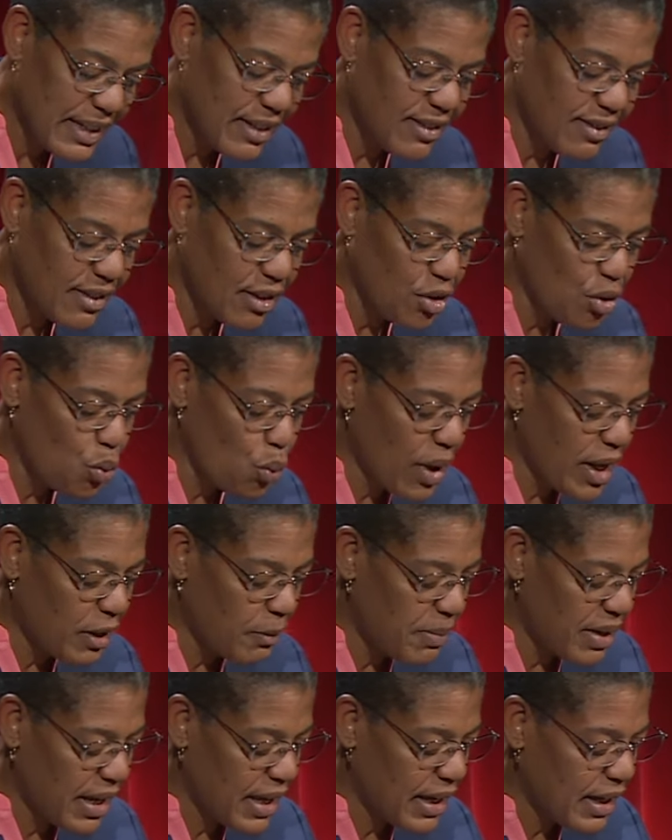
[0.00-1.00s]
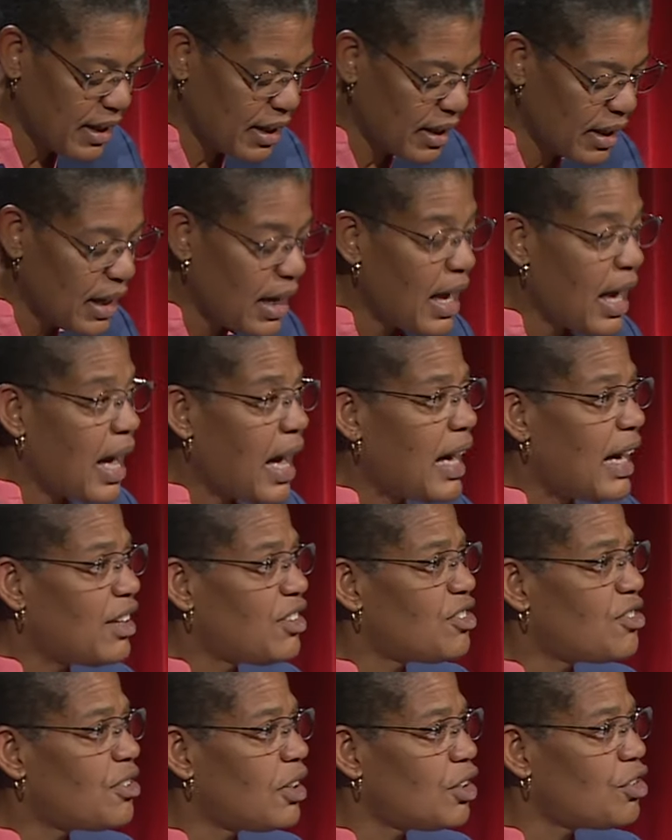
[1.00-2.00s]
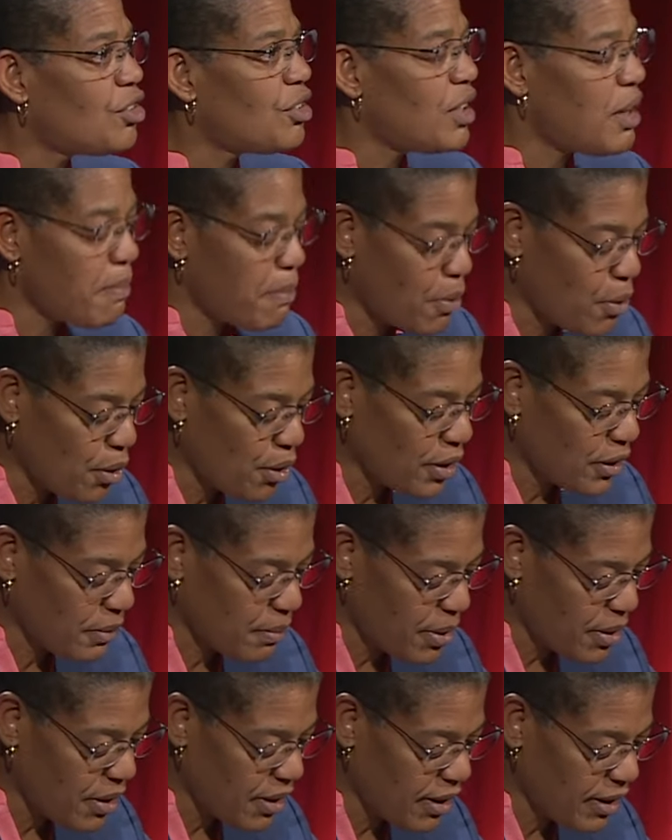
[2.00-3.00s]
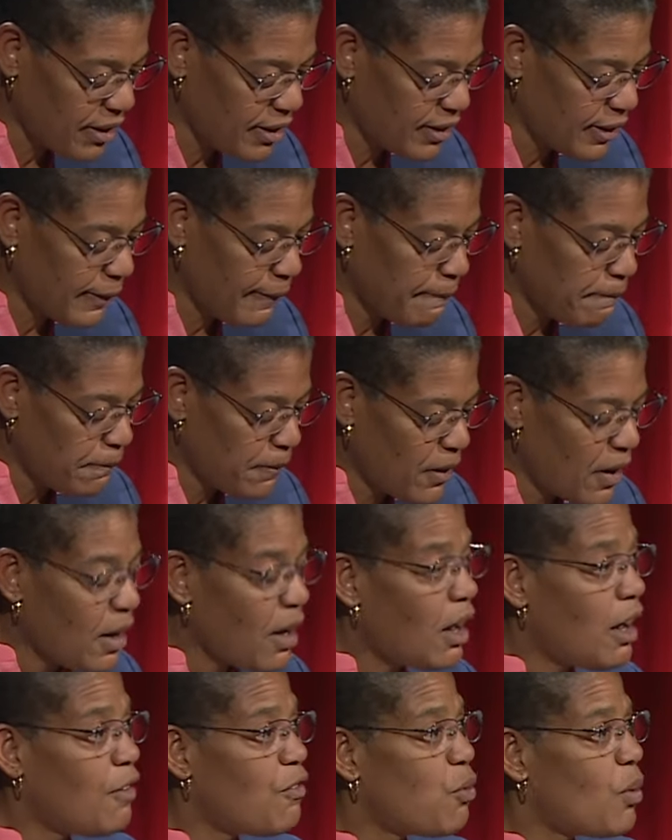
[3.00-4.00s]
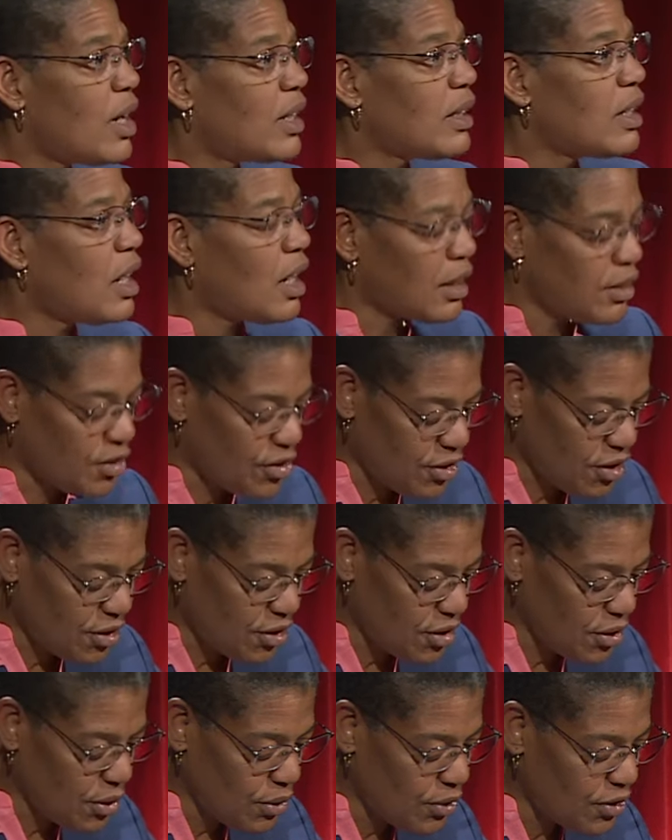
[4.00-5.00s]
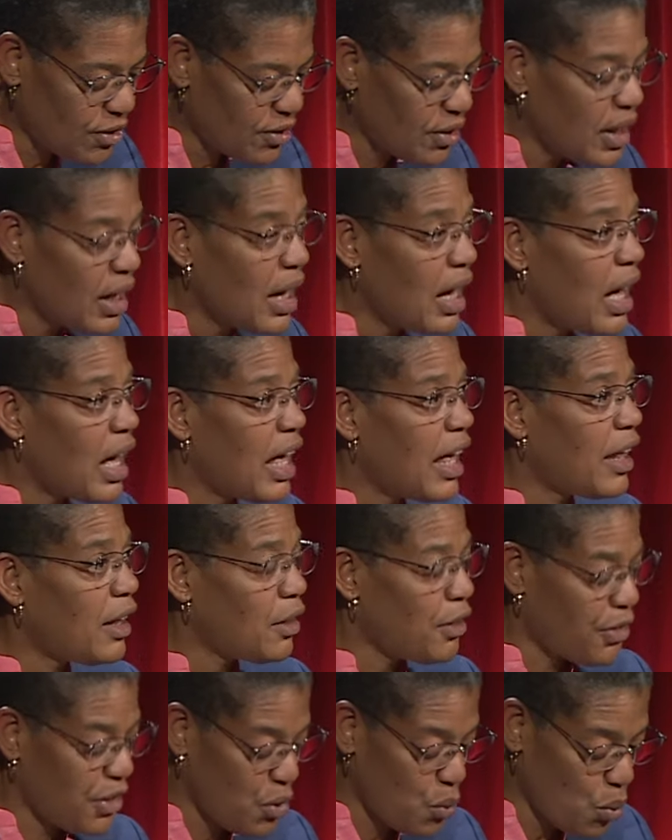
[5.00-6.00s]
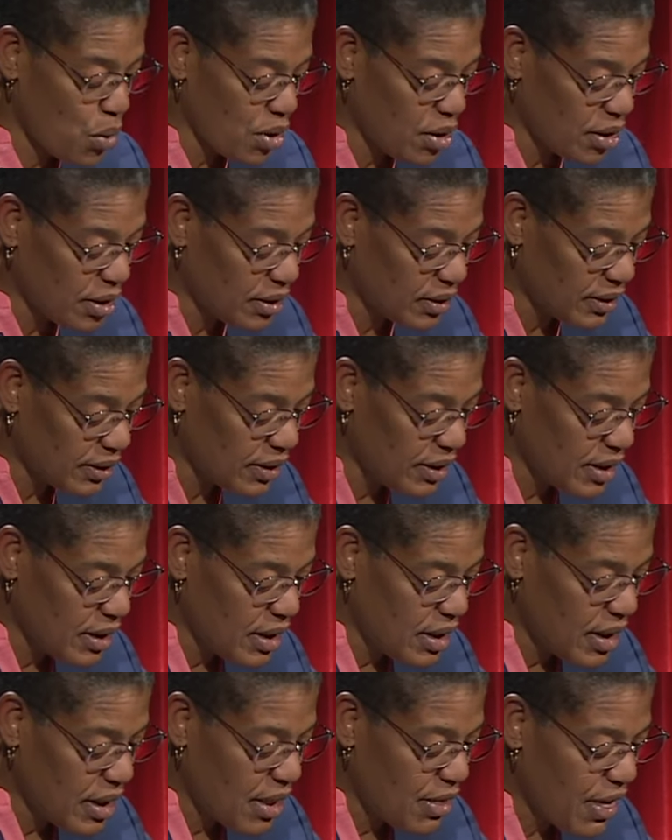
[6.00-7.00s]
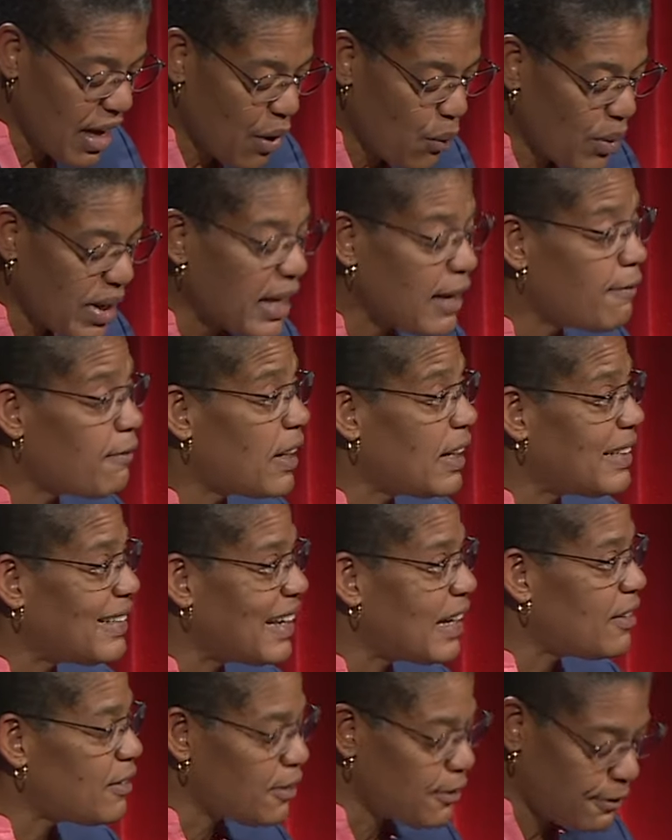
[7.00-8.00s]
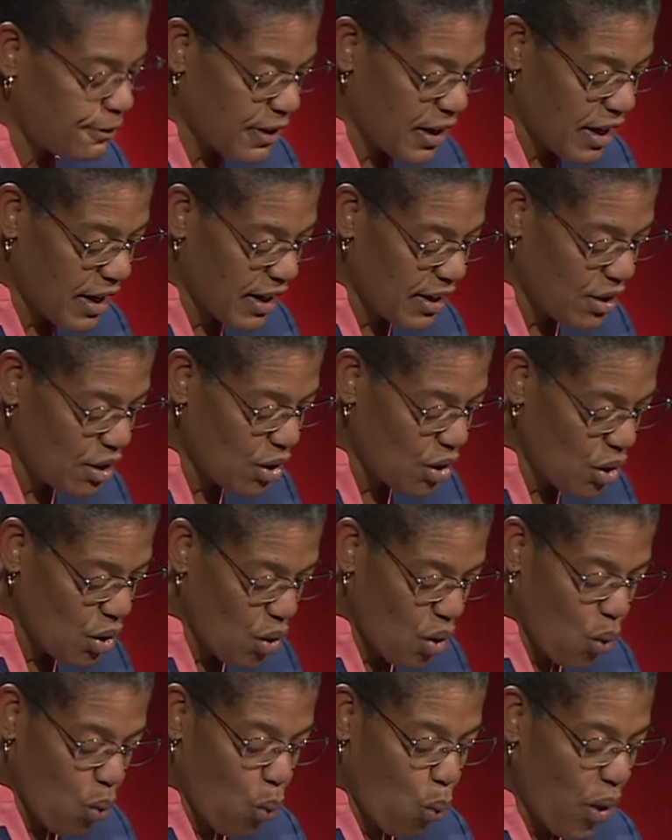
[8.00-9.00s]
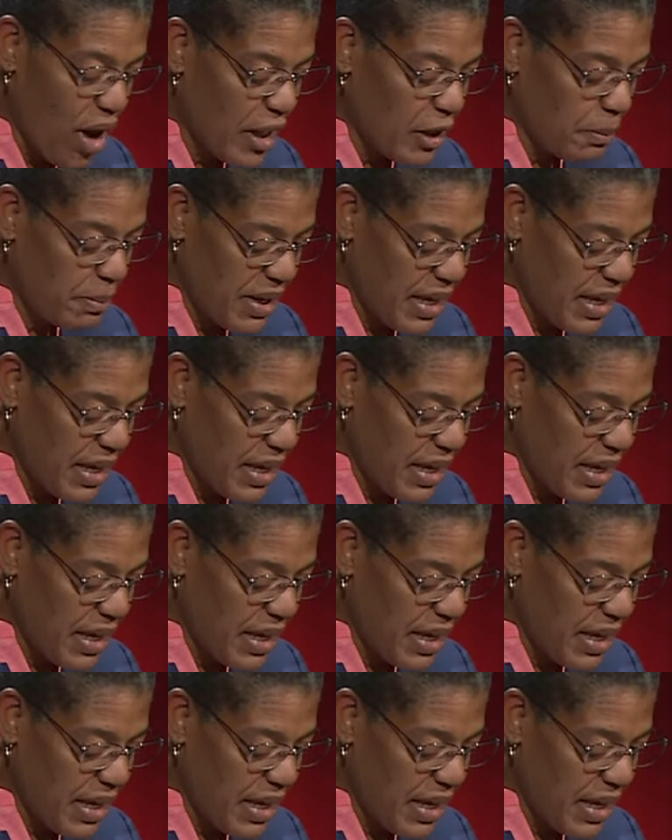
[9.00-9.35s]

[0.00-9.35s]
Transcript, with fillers: consider well being as such an important part of what constitutes a healthy world that we have identified well